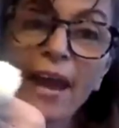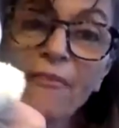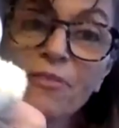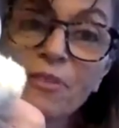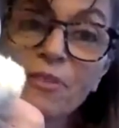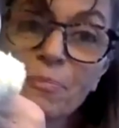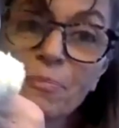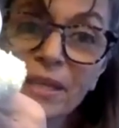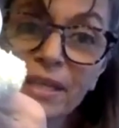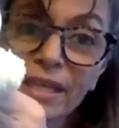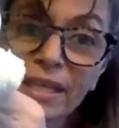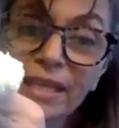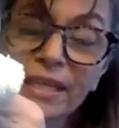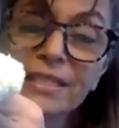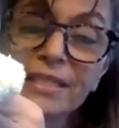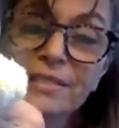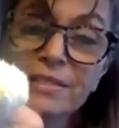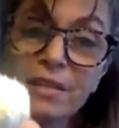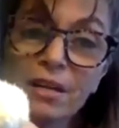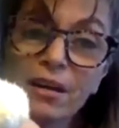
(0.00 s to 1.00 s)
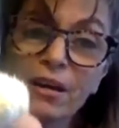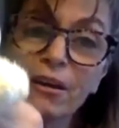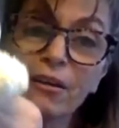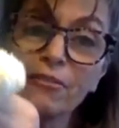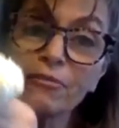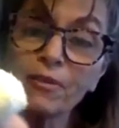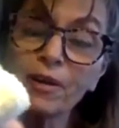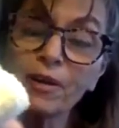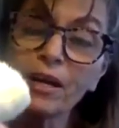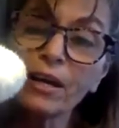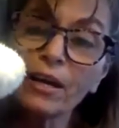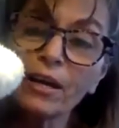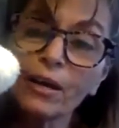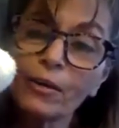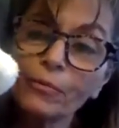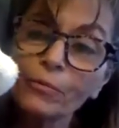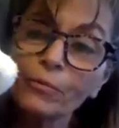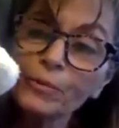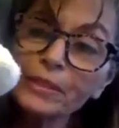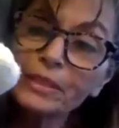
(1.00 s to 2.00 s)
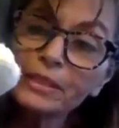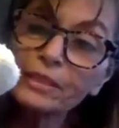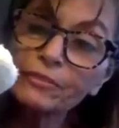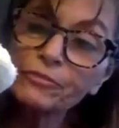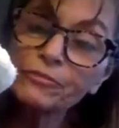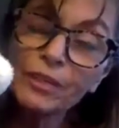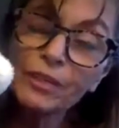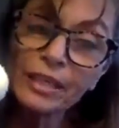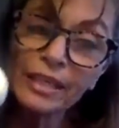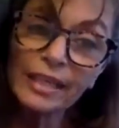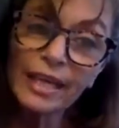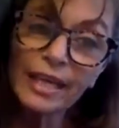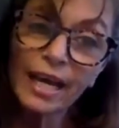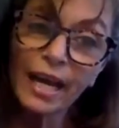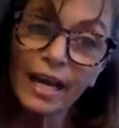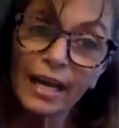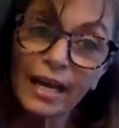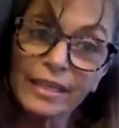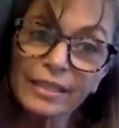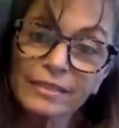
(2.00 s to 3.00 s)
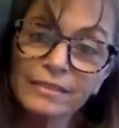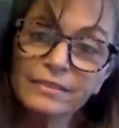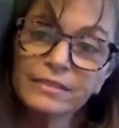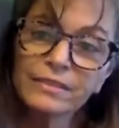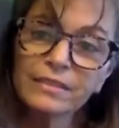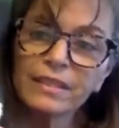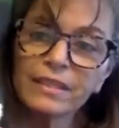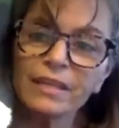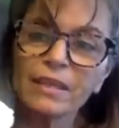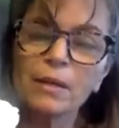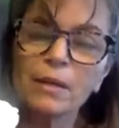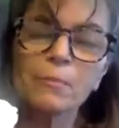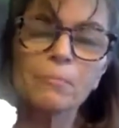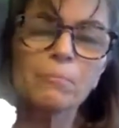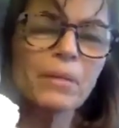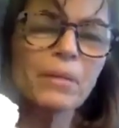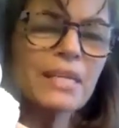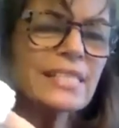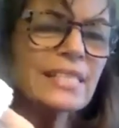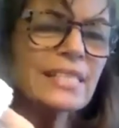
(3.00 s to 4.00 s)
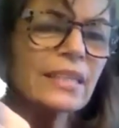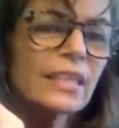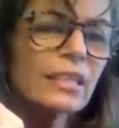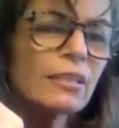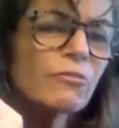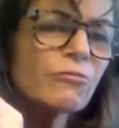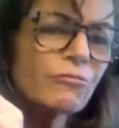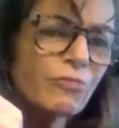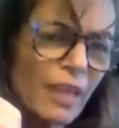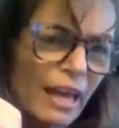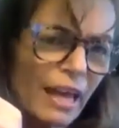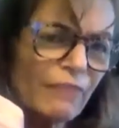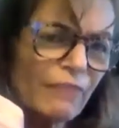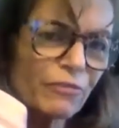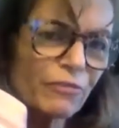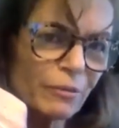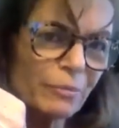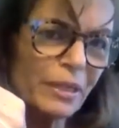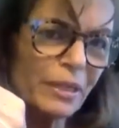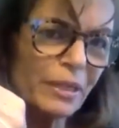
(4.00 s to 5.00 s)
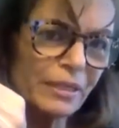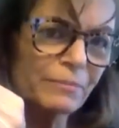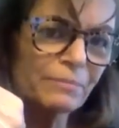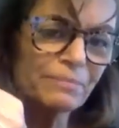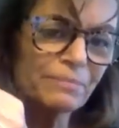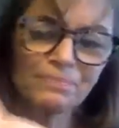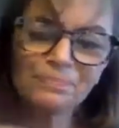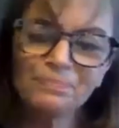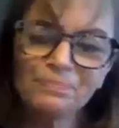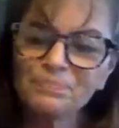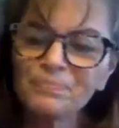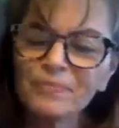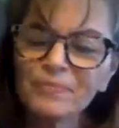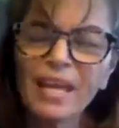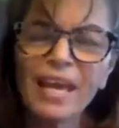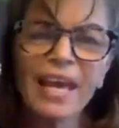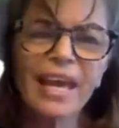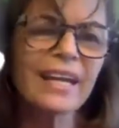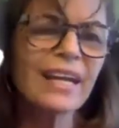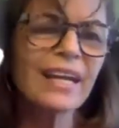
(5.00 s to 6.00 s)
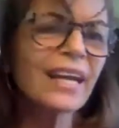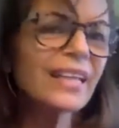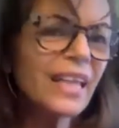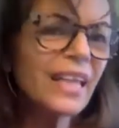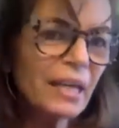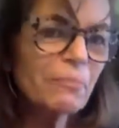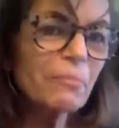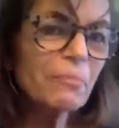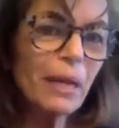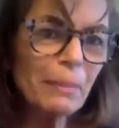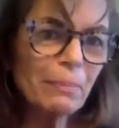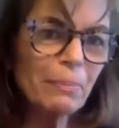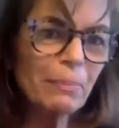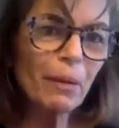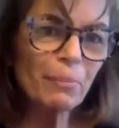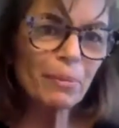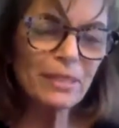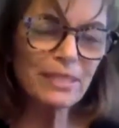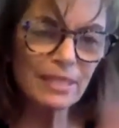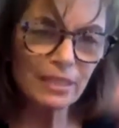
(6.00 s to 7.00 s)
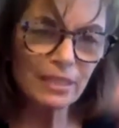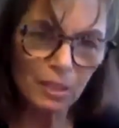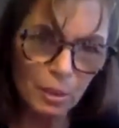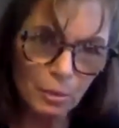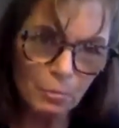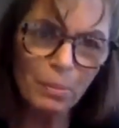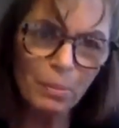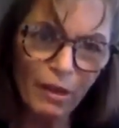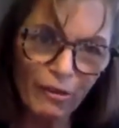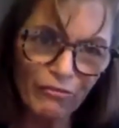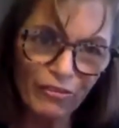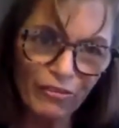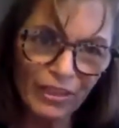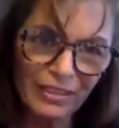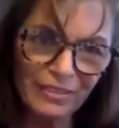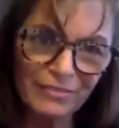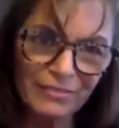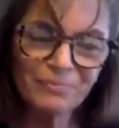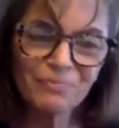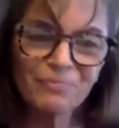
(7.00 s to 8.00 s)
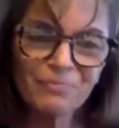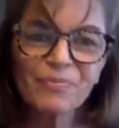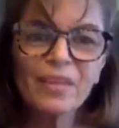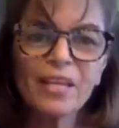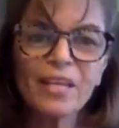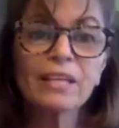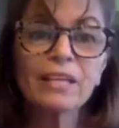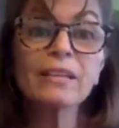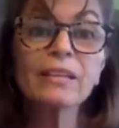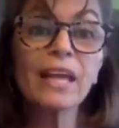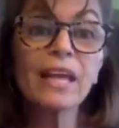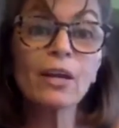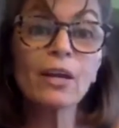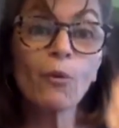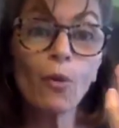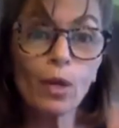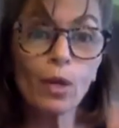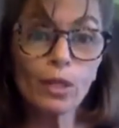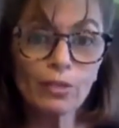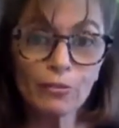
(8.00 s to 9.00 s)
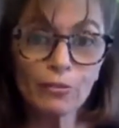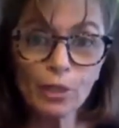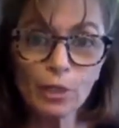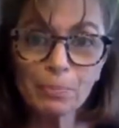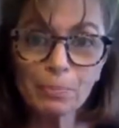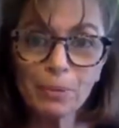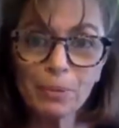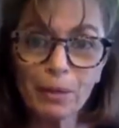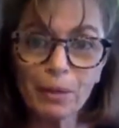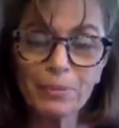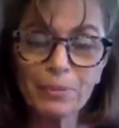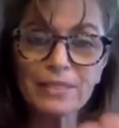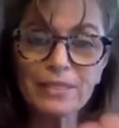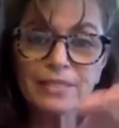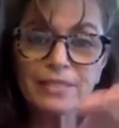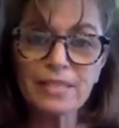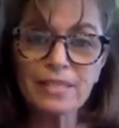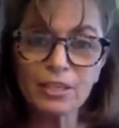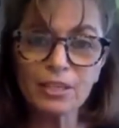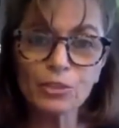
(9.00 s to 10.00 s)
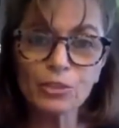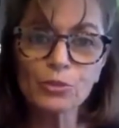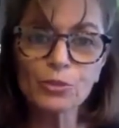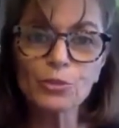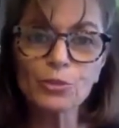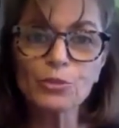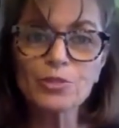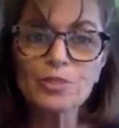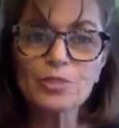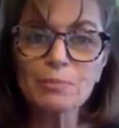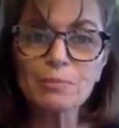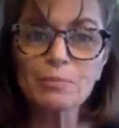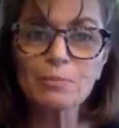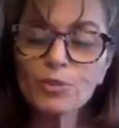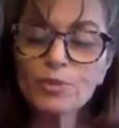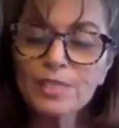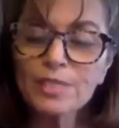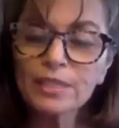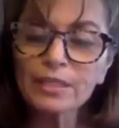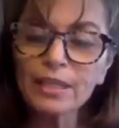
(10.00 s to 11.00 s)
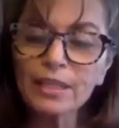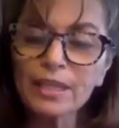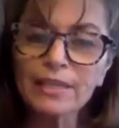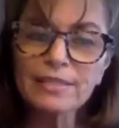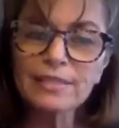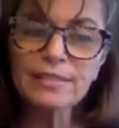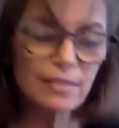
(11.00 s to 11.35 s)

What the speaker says: the beginnings of a real funny guy, but he's a little flat for me. And I like my puppets a little puffy, like all of your puppets that you used in music class.